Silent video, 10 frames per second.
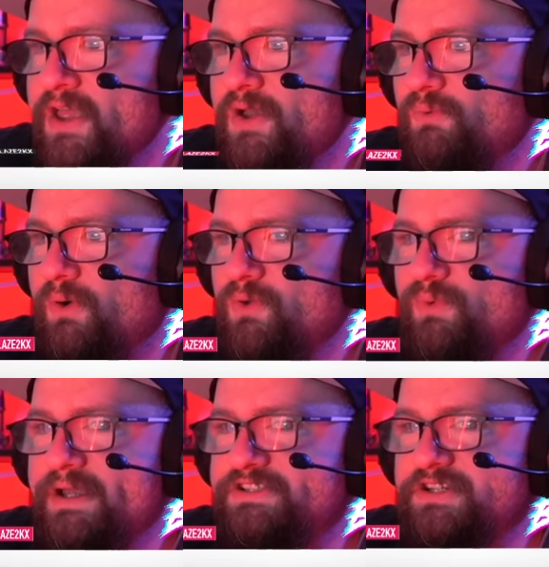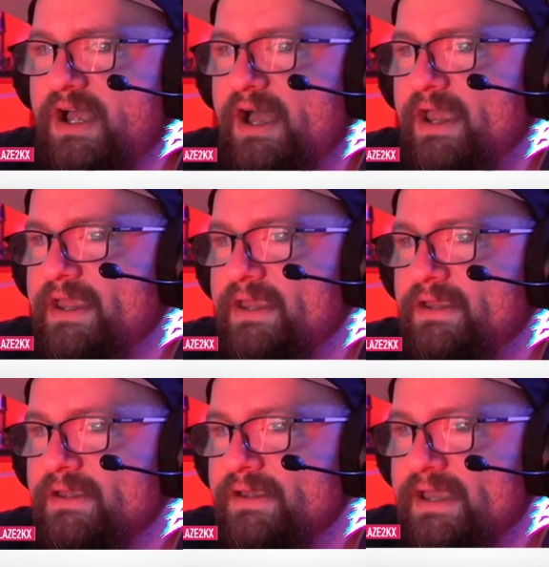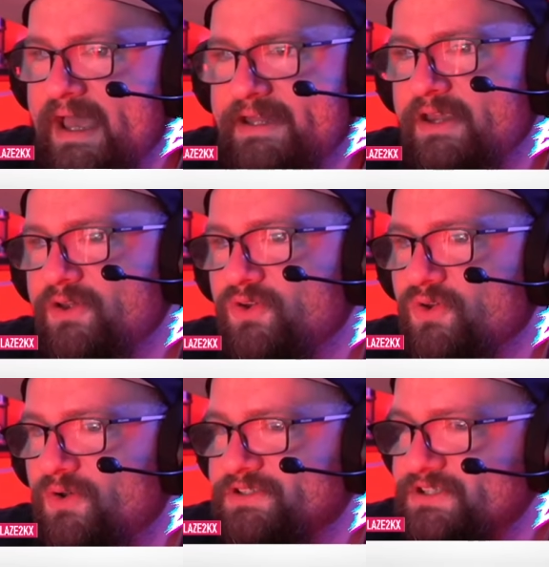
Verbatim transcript: one which I can't in good conscience